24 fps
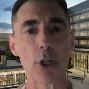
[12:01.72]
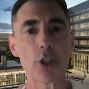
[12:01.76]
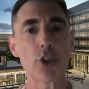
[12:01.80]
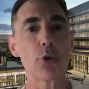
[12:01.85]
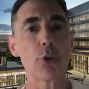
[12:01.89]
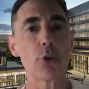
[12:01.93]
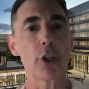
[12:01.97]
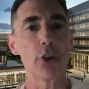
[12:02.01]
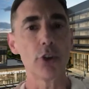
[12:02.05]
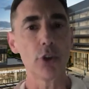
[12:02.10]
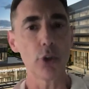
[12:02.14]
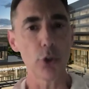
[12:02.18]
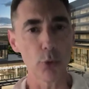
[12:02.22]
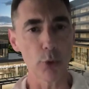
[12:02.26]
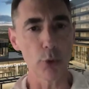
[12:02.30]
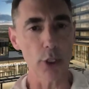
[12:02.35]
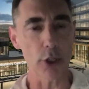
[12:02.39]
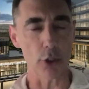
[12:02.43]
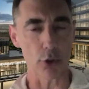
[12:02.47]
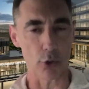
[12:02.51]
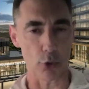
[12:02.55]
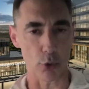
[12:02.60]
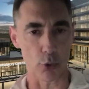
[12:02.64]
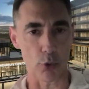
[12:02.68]
what you can do with
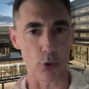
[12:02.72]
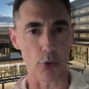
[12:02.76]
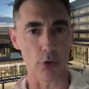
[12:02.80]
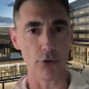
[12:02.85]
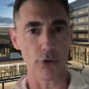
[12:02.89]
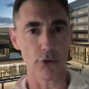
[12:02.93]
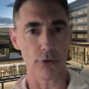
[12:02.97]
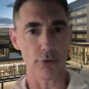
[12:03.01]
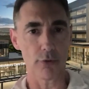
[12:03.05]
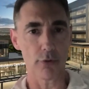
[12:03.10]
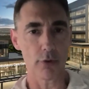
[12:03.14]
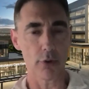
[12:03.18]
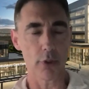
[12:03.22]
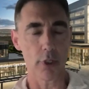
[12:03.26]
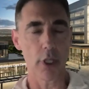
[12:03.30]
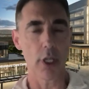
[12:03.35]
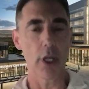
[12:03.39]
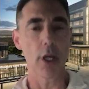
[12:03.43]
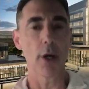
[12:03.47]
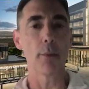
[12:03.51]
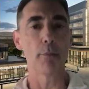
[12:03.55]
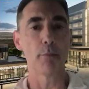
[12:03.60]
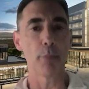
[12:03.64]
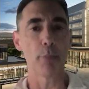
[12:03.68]
the tools,
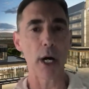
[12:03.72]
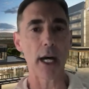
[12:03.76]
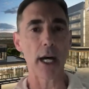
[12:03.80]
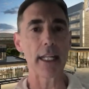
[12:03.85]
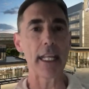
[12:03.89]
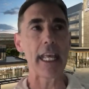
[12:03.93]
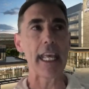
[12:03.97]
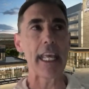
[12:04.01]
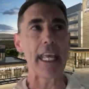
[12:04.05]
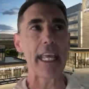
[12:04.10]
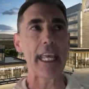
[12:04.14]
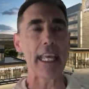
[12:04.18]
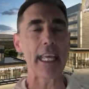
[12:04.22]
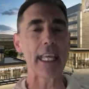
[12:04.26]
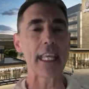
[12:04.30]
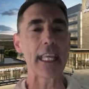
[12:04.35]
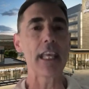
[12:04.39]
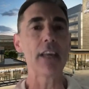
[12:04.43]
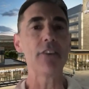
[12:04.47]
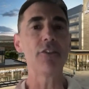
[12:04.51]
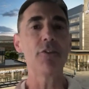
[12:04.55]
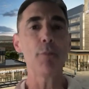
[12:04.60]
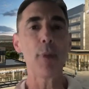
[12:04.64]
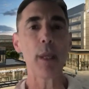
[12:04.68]
but it
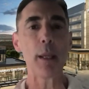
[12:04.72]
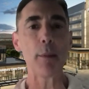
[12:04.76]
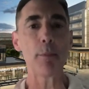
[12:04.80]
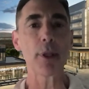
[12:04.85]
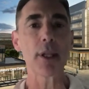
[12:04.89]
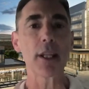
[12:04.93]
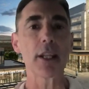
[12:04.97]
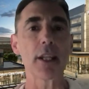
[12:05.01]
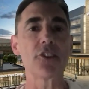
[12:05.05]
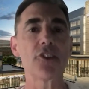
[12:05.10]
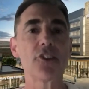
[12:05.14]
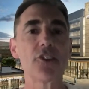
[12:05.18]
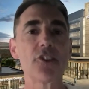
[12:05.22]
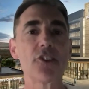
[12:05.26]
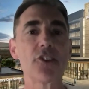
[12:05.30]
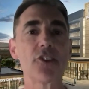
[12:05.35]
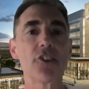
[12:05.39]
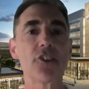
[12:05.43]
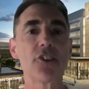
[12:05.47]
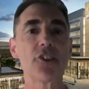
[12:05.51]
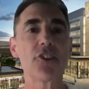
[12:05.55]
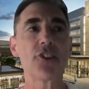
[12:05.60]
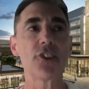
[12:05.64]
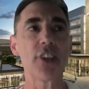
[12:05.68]
gives people a
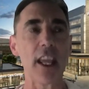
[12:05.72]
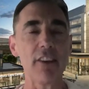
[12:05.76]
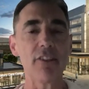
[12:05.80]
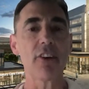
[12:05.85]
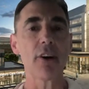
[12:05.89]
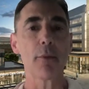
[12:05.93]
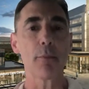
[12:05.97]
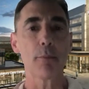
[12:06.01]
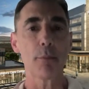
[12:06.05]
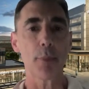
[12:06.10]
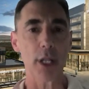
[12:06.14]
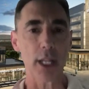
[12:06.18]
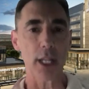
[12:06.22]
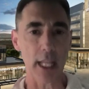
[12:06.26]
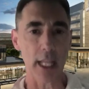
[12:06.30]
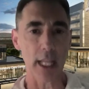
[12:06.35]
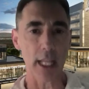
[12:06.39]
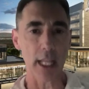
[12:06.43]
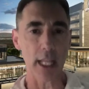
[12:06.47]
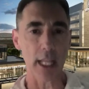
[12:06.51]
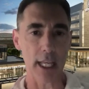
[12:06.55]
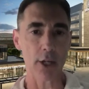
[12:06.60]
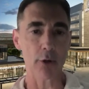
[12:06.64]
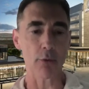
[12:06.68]
safe
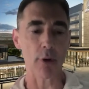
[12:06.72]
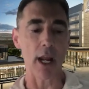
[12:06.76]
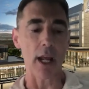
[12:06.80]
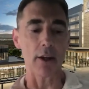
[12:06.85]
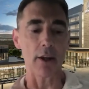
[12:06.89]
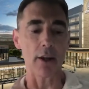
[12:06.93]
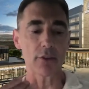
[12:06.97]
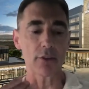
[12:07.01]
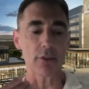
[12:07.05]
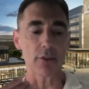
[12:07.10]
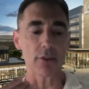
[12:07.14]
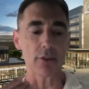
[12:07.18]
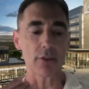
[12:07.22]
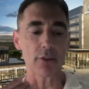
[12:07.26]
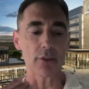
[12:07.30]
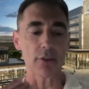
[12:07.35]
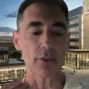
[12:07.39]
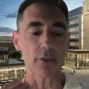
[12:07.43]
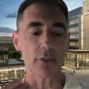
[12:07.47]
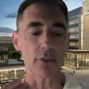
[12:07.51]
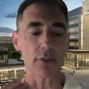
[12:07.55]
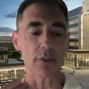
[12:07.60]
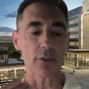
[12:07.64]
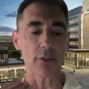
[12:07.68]
playground
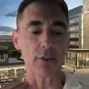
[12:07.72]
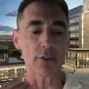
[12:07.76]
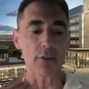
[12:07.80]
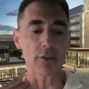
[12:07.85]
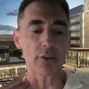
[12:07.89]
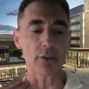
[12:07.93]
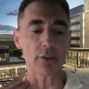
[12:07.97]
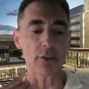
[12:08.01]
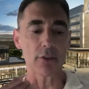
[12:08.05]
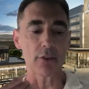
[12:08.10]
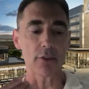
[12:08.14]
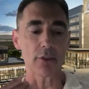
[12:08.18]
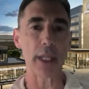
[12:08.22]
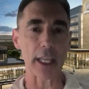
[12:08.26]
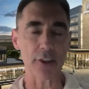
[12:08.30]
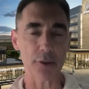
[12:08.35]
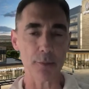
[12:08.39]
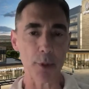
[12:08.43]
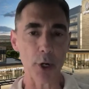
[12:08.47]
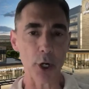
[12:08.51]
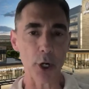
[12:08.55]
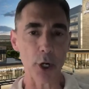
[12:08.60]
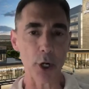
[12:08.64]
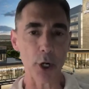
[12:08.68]
to
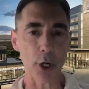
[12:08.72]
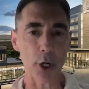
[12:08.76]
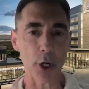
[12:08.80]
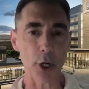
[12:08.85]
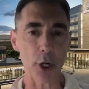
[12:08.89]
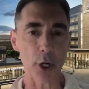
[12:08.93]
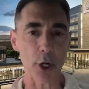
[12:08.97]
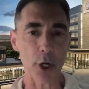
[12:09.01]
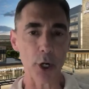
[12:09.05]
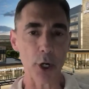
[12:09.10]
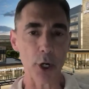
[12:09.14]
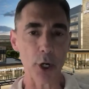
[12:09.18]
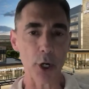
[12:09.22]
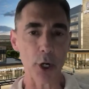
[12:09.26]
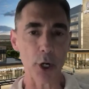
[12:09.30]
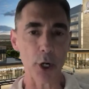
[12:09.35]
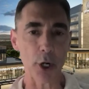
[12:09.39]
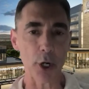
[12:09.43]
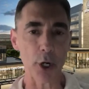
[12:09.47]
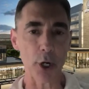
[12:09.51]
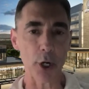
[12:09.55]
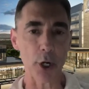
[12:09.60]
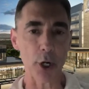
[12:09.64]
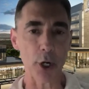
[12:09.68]
experiment with
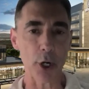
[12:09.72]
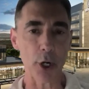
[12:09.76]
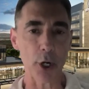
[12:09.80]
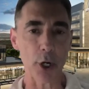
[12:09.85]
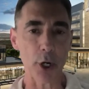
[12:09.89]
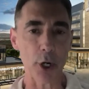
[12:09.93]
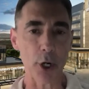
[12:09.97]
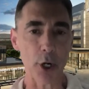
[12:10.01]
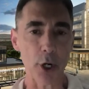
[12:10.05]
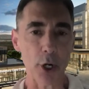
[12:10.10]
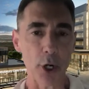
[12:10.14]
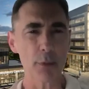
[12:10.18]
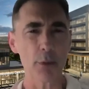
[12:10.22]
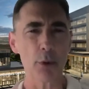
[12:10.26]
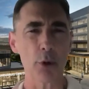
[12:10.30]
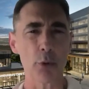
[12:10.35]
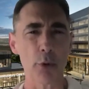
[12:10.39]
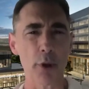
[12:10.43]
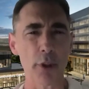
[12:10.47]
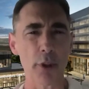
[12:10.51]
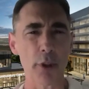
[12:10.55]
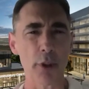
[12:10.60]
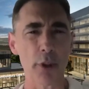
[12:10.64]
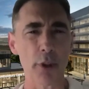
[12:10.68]
these tools, get
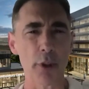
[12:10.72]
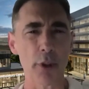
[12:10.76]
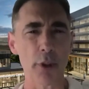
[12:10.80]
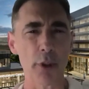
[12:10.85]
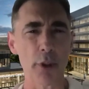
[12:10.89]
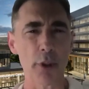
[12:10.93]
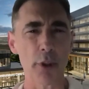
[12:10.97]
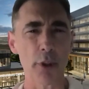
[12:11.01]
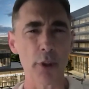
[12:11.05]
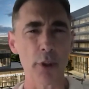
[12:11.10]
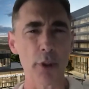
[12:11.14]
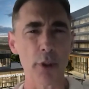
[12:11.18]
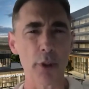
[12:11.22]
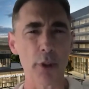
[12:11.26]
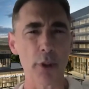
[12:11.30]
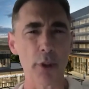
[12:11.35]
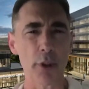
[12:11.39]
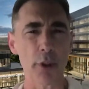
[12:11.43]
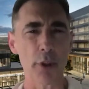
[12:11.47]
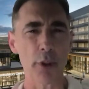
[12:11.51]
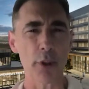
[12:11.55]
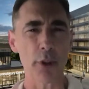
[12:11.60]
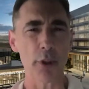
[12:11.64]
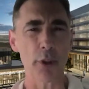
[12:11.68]
comfortable with them and
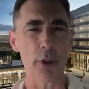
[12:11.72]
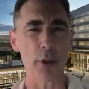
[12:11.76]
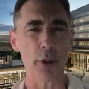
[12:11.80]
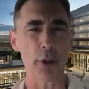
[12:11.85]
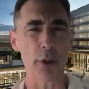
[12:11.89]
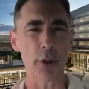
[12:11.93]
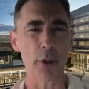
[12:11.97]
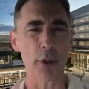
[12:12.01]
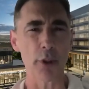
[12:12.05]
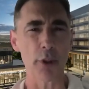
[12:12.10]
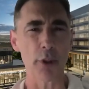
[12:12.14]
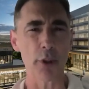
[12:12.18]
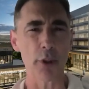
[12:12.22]
what they might be